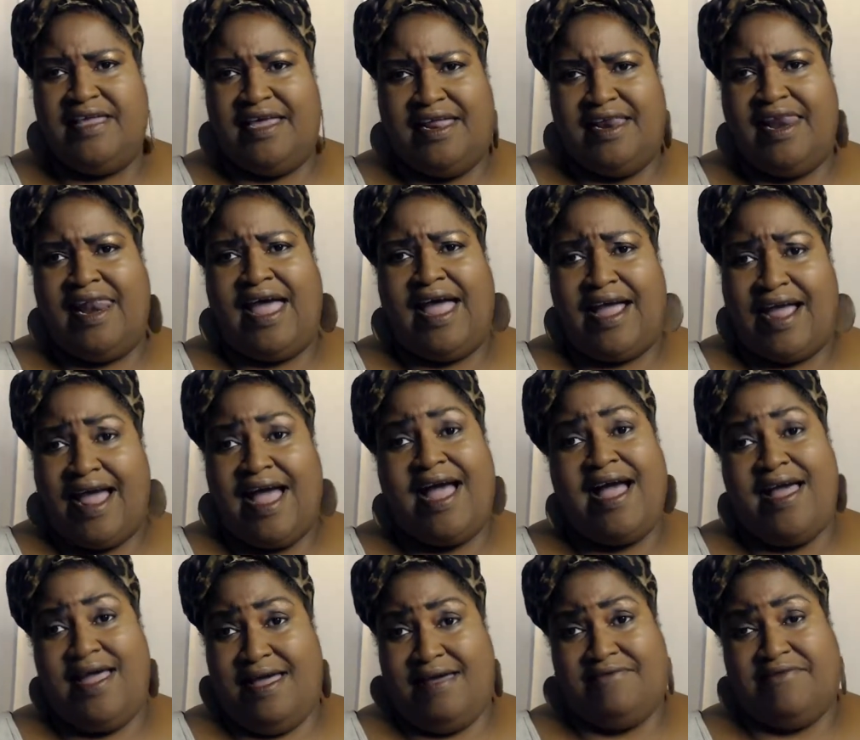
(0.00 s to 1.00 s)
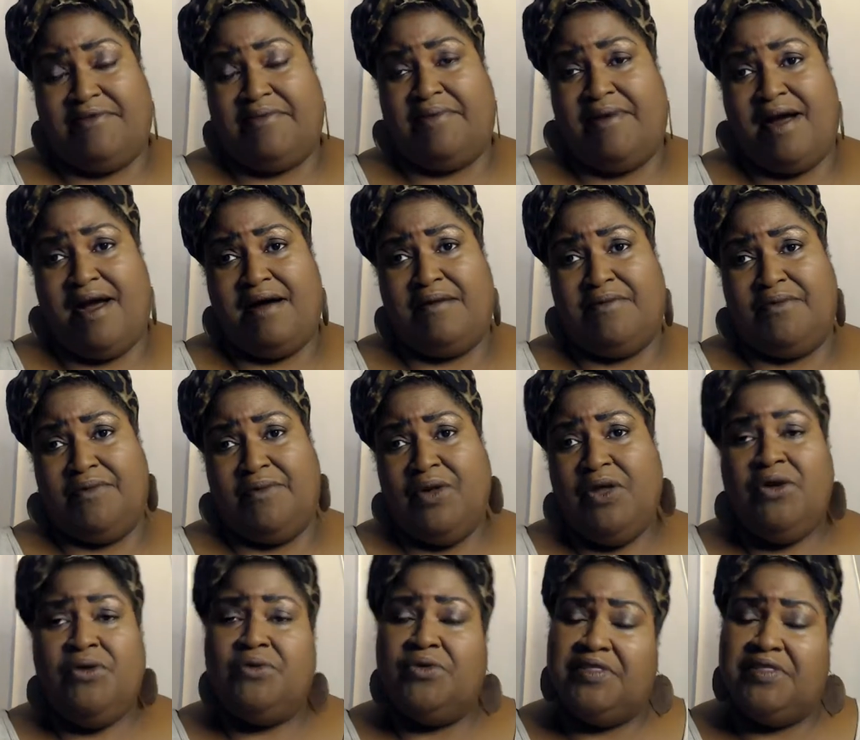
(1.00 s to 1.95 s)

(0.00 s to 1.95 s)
like, I have a problem when